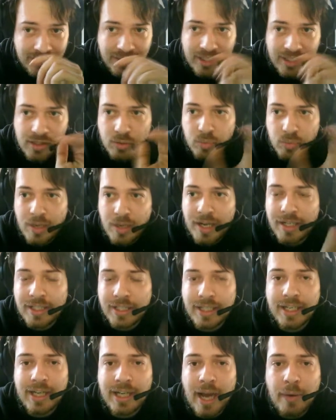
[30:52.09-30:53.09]
That's why
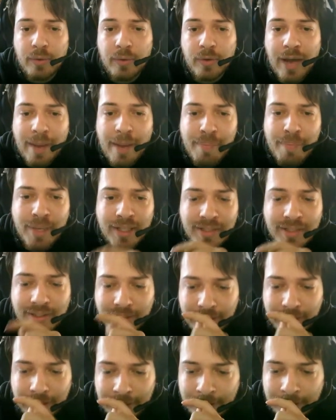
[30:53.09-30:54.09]
the error happens.
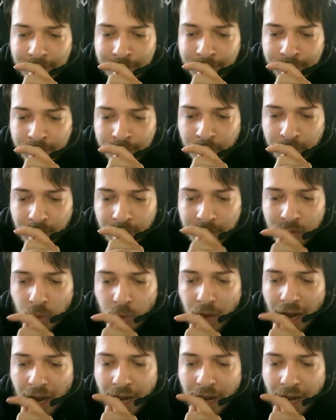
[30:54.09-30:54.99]
So